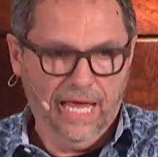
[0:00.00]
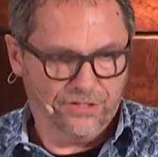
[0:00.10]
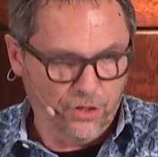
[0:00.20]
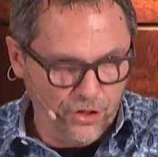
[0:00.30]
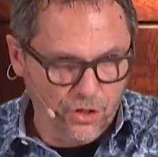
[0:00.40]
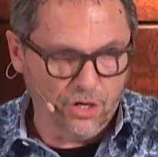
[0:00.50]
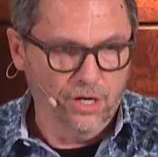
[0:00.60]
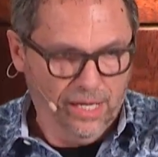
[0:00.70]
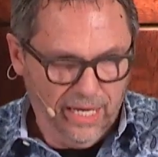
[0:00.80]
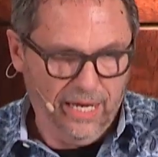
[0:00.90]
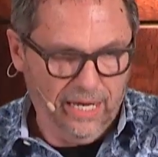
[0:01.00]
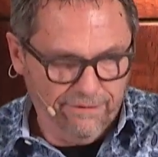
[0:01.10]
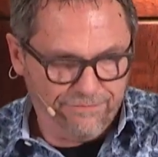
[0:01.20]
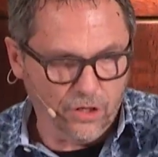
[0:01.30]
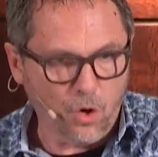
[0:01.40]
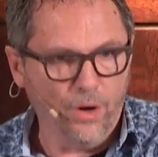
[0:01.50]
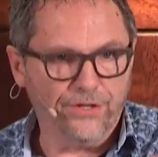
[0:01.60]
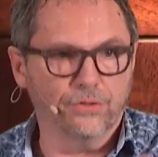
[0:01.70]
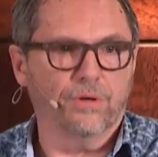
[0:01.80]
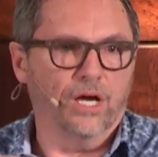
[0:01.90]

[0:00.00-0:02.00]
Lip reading: And so if they're going to